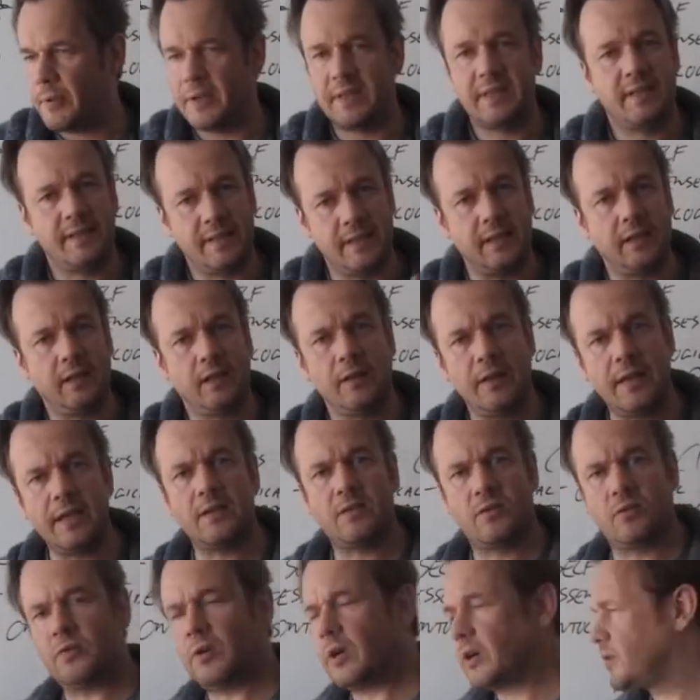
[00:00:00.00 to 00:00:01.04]
But still,
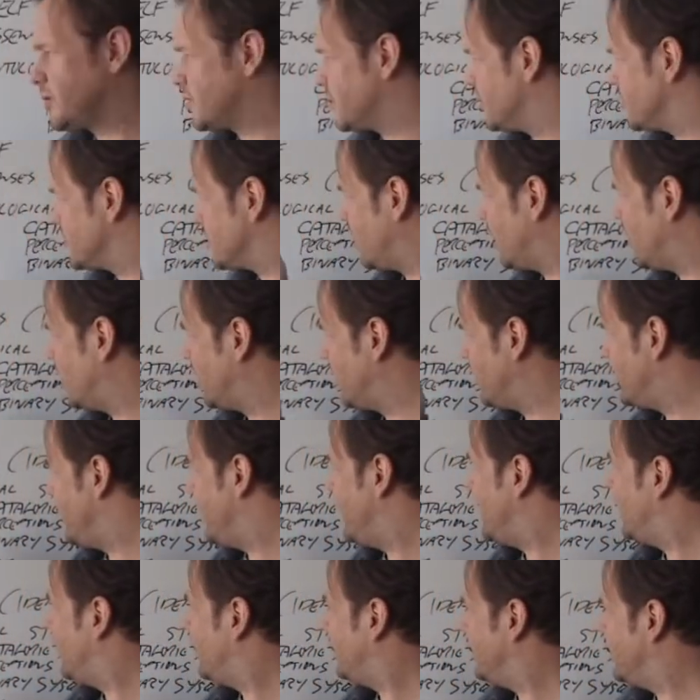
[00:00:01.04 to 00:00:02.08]
these structures are
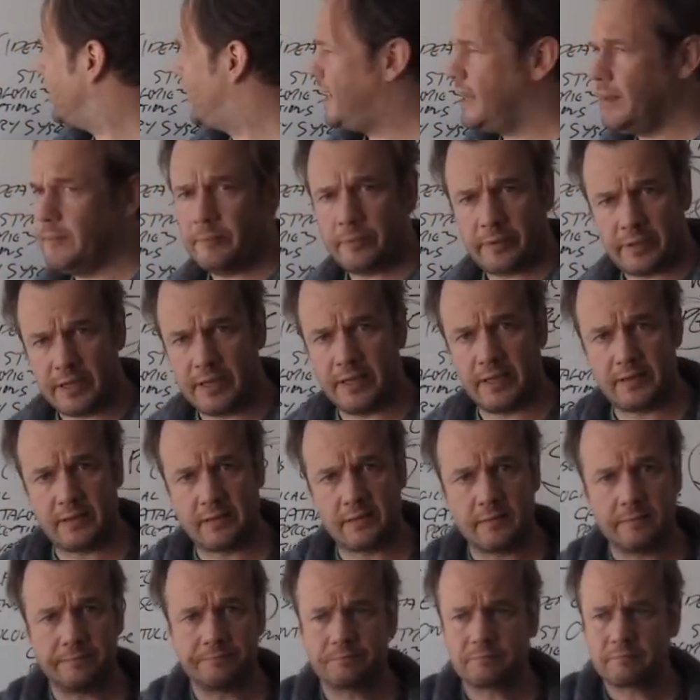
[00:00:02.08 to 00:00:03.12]
there and in
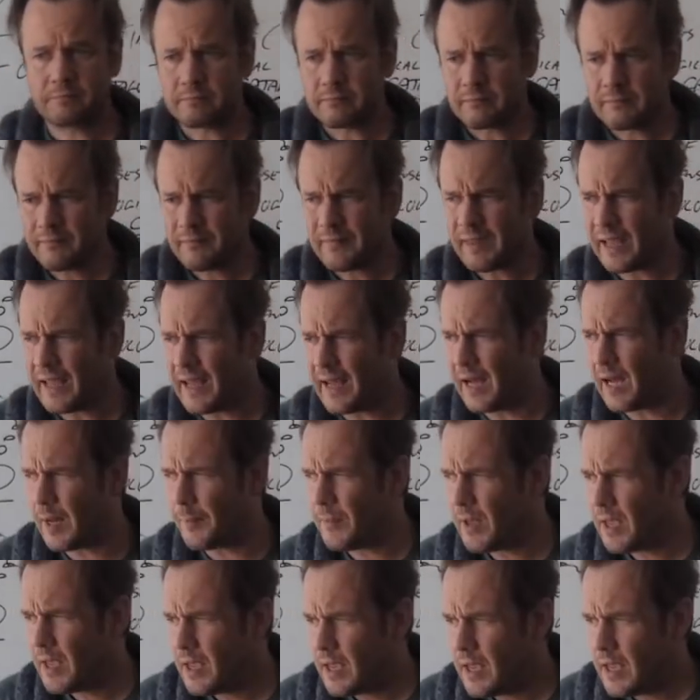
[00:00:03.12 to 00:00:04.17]
place.
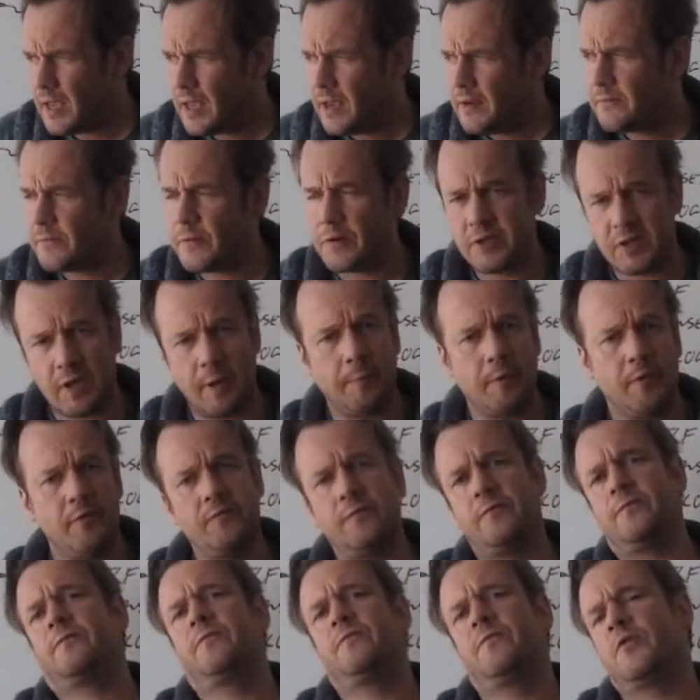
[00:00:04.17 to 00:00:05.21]
For
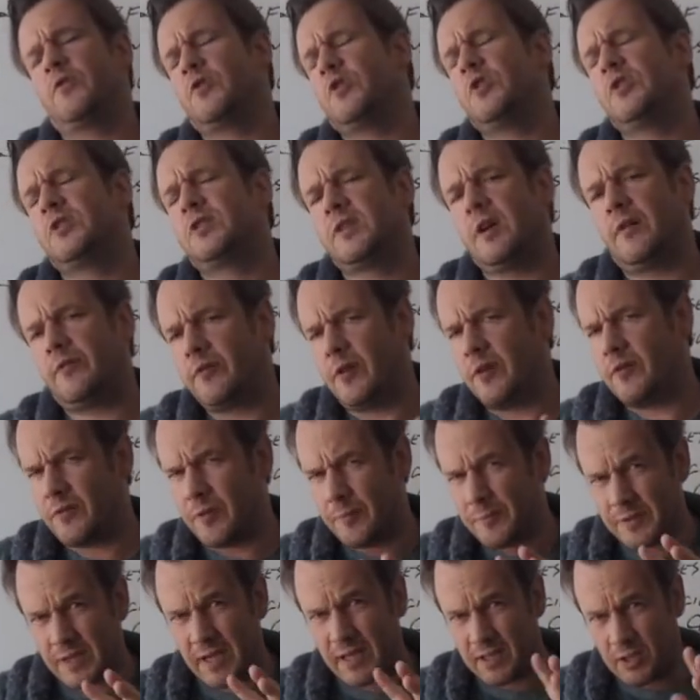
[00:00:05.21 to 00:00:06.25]
someone who's suffering
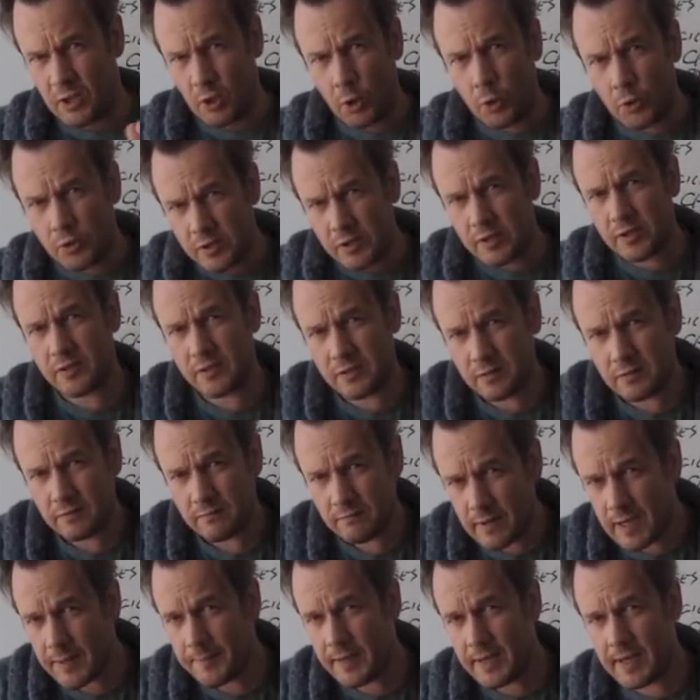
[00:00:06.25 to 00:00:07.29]
from
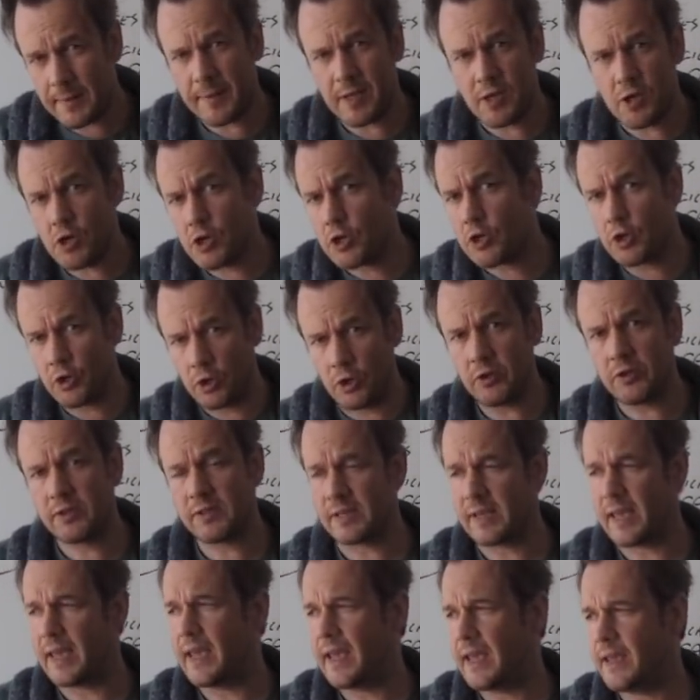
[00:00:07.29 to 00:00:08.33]
psychosis, maybe, I mean, you
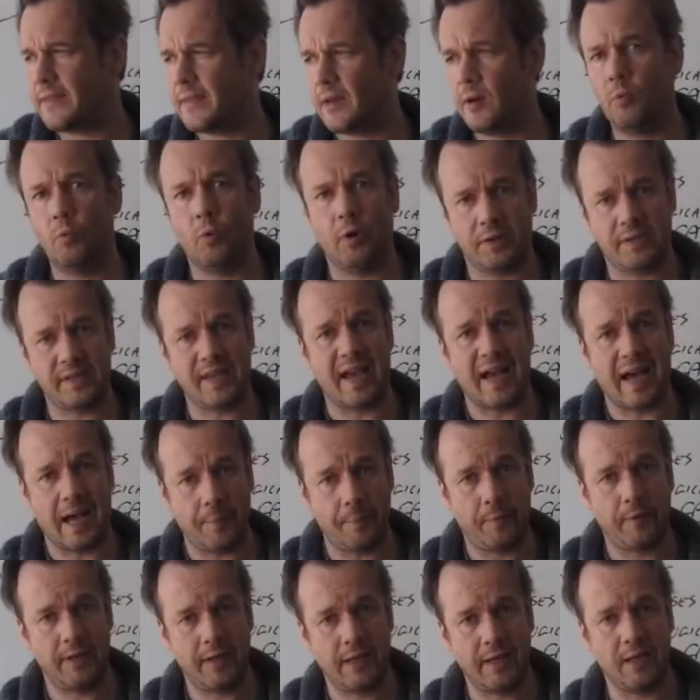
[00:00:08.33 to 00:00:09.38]
could say that what's
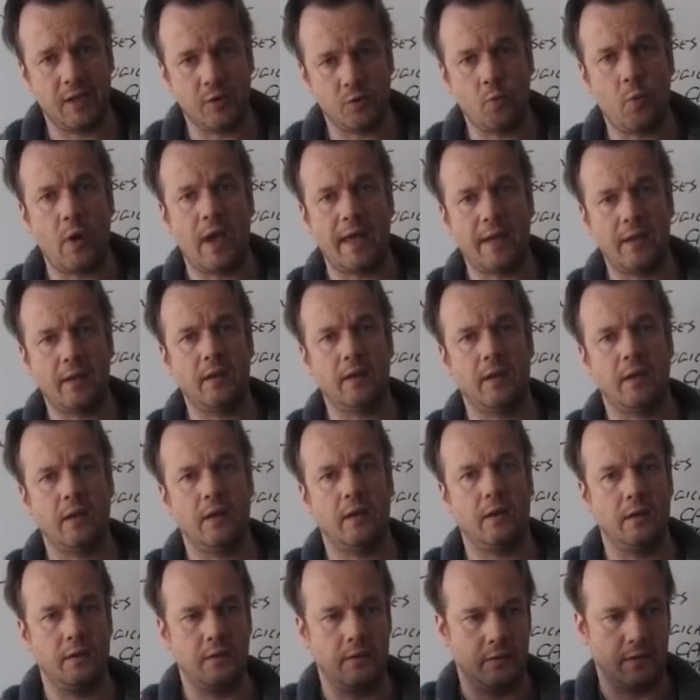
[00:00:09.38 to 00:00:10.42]
happening is
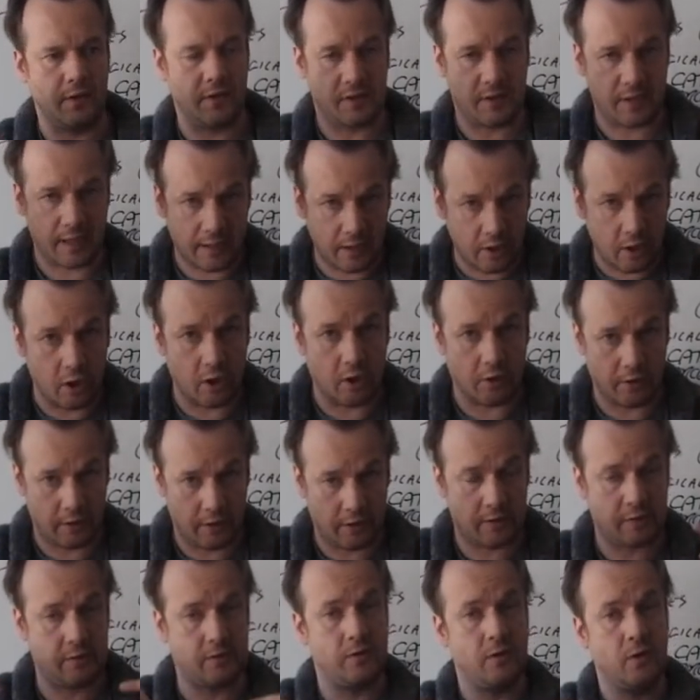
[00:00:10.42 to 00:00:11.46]
when the
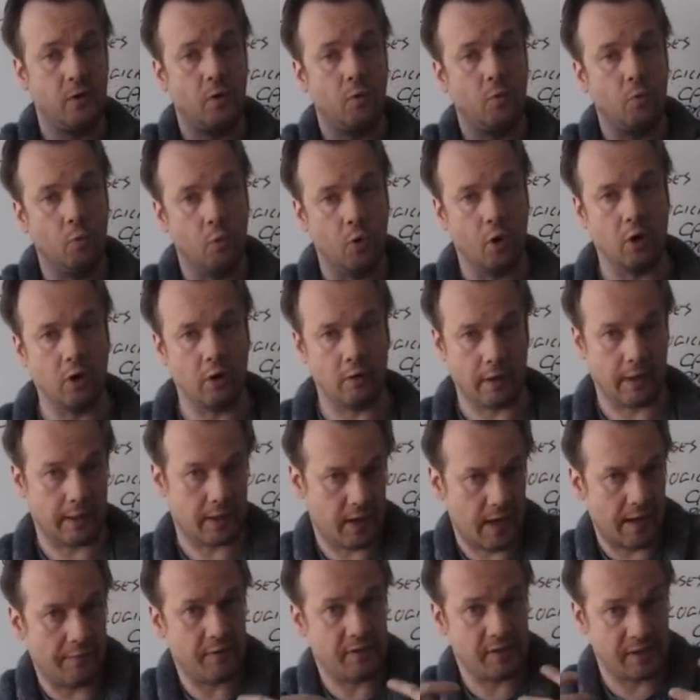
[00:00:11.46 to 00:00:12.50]
psychotics were,
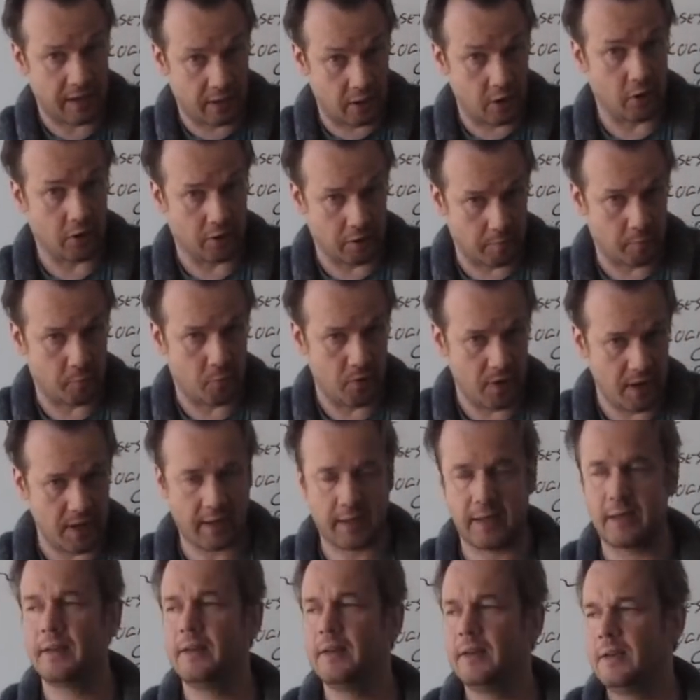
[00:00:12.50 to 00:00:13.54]
like you have a psychotic
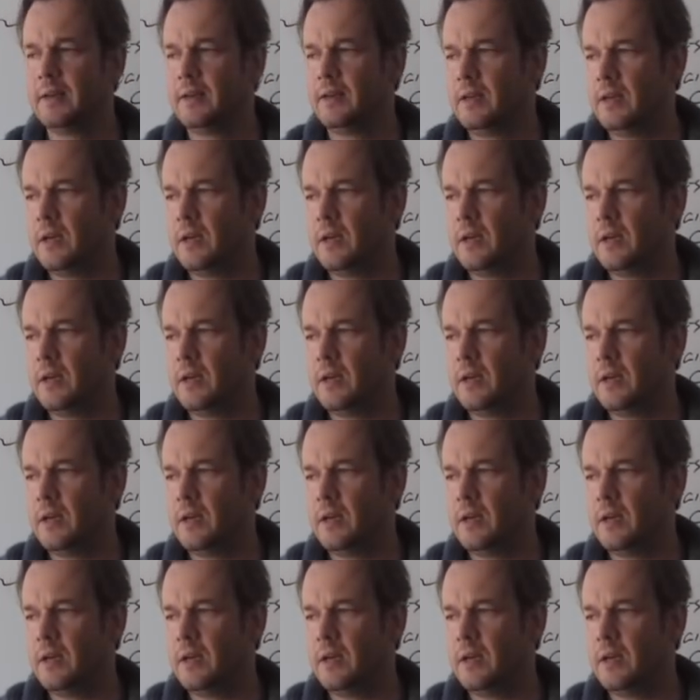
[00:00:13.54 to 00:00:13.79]
break,